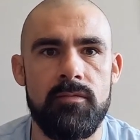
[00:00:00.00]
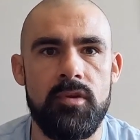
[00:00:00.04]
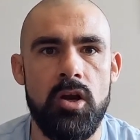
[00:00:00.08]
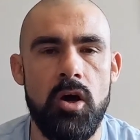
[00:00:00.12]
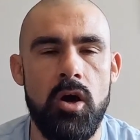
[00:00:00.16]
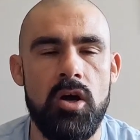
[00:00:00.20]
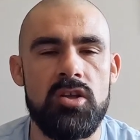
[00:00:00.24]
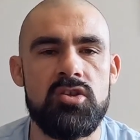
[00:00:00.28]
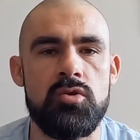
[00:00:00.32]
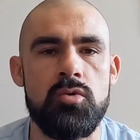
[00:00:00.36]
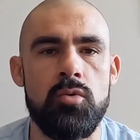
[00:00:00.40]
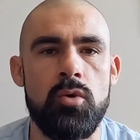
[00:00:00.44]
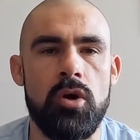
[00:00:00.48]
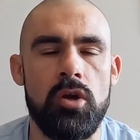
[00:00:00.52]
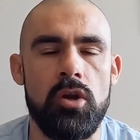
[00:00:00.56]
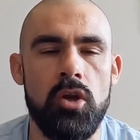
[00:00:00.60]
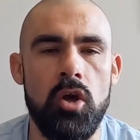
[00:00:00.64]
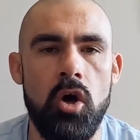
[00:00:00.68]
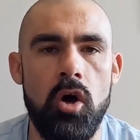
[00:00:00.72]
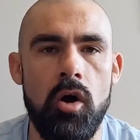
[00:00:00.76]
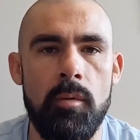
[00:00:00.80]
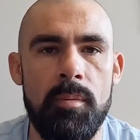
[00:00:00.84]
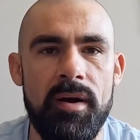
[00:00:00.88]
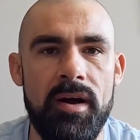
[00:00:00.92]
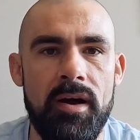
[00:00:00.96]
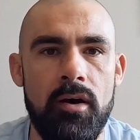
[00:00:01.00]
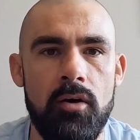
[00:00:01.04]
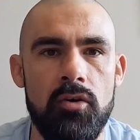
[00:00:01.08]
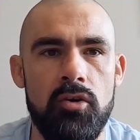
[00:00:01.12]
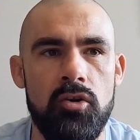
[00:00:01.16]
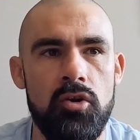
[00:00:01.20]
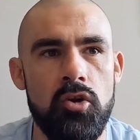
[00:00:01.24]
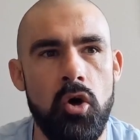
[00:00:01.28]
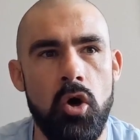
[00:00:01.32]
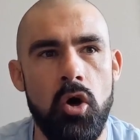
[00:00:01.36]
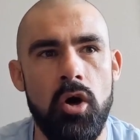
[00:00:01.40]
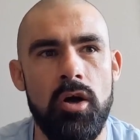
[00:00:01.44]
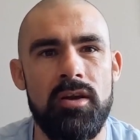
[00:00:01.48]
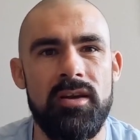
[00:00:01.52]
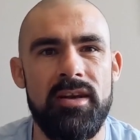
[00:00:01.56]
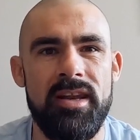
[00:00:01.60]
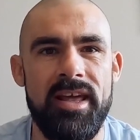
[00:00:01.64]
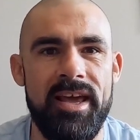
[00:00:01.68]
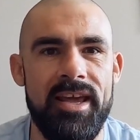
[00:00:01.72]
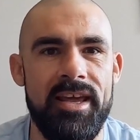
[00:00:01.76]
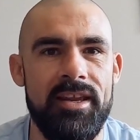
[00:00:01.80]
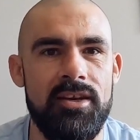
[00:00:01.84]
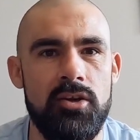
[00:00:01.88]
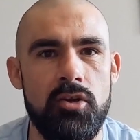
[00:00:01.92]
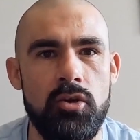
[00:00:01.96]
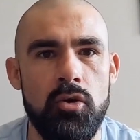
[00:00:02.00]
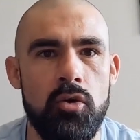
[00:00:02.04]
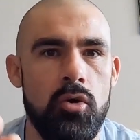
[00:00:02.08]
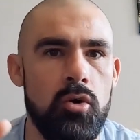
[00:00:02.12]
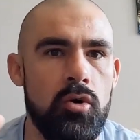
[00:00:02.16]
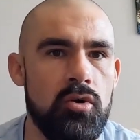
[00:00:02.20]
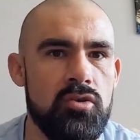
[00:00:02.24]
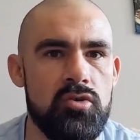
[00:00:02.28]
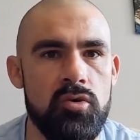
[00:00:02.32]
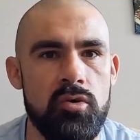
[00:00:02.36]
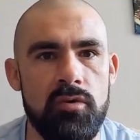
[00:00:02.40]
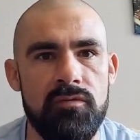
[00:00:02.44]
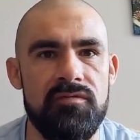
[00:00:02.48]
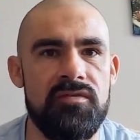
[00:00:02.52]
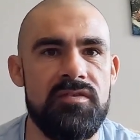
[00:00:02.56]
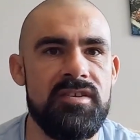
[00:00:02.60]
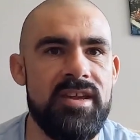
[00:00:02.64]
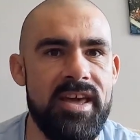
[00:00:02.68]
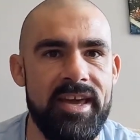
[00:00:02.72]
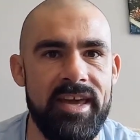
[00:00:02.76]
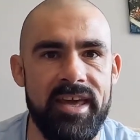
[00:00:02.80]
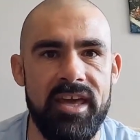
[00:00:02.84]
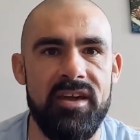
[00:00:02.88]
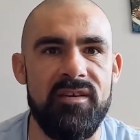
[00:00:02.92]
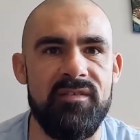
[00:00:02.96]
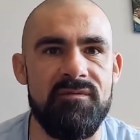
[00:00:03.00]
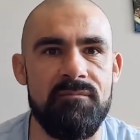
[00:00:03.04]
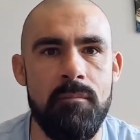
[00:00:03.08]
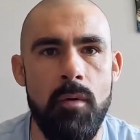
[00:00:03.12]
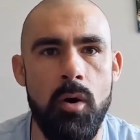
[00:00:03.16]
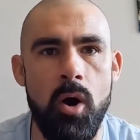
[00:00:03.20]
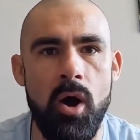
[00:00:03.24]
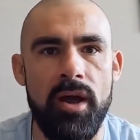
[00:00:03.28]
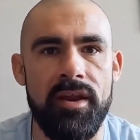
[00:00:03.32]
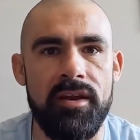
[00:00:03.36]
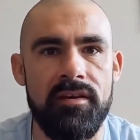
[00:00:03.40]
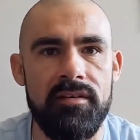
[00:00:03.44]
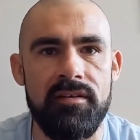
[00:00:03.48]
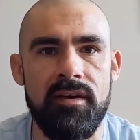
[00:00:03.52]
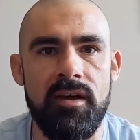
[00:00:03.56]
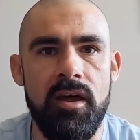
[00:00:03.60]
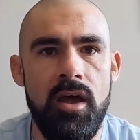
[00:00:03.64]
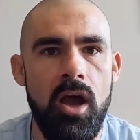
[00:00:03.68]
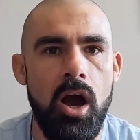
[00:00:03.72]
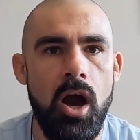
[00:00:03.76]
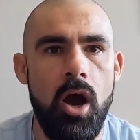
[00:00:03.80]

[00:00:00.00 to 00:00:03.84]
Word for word: Now, I talk a lot about not letting your sort of negative mind